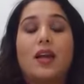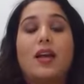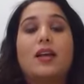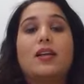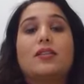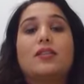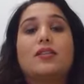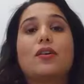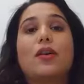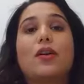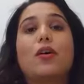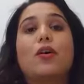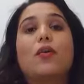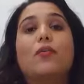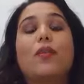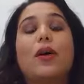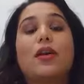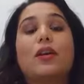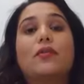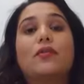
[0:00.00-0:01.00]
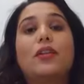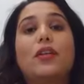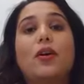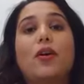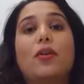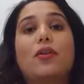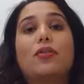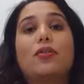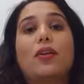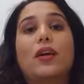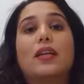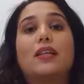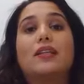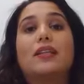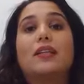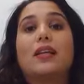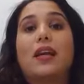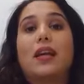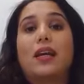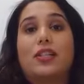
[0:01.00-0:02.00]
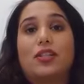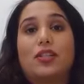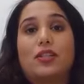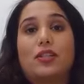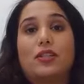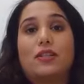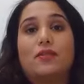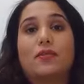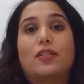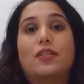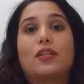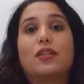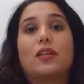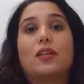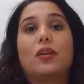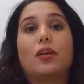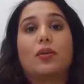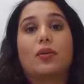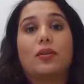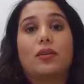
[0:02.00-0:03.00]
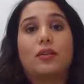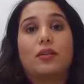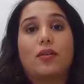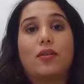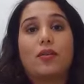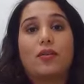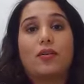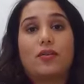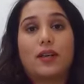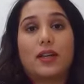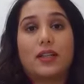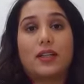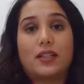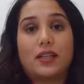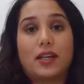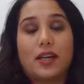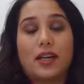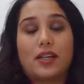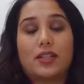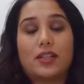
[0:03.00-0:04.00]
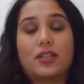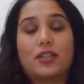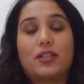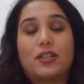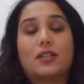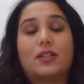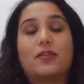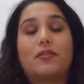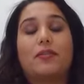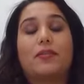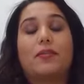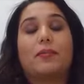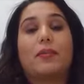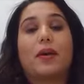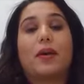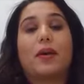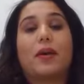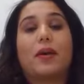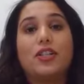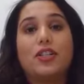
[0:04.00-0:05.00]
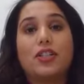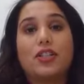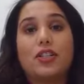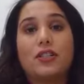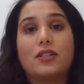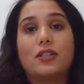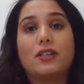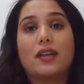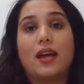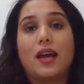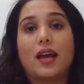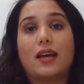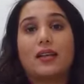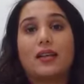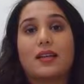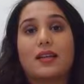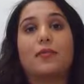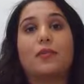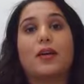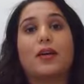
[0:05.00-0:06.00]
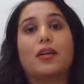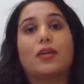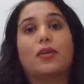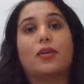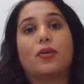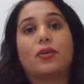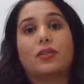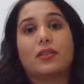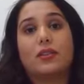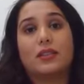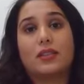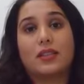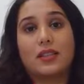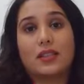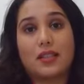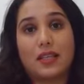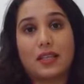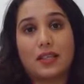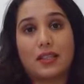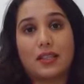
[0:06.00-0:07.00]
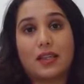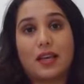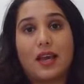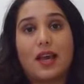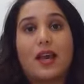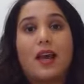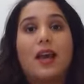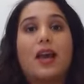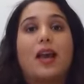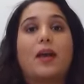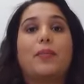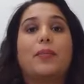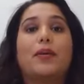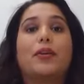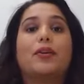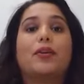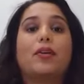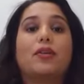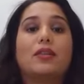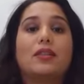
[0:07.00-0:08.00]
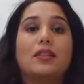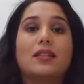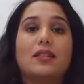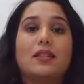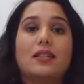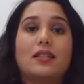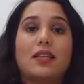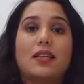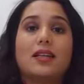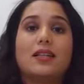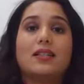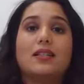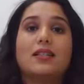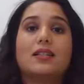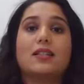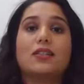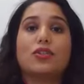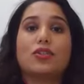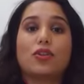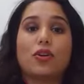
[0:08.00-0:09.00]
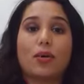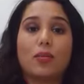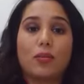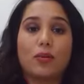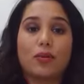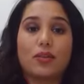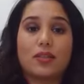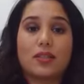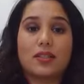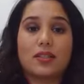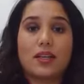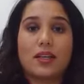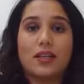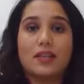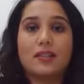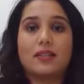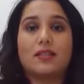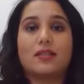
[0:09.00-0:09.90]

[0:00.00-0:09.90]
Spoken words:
So one of the contraindication, which is a local contraindication, is if a patient has a periodontal disease. A periodontal disease is a jawbone disease.